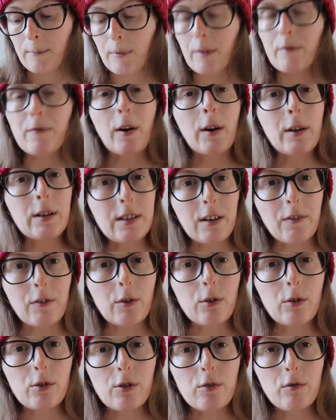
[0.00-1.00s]
very
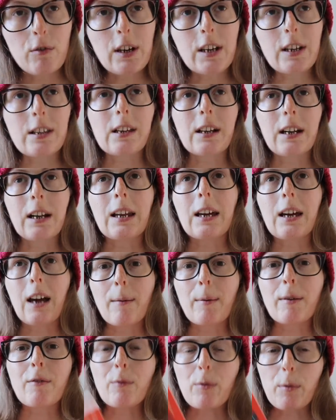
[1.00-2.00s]
difficult to read, is clearly
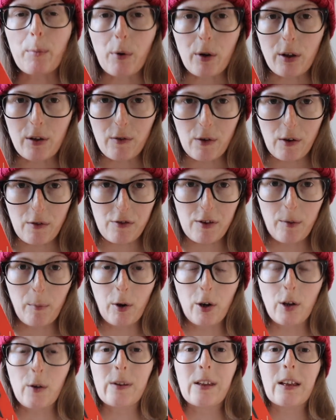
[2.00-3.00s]
coming from the point of view of
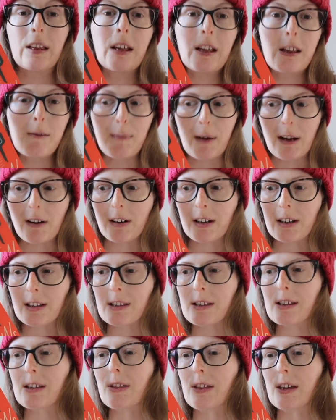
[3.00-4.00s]
someone who's
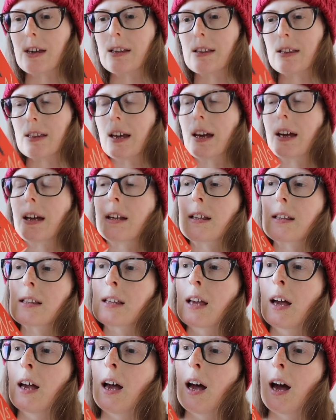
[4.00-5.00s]
experienced these things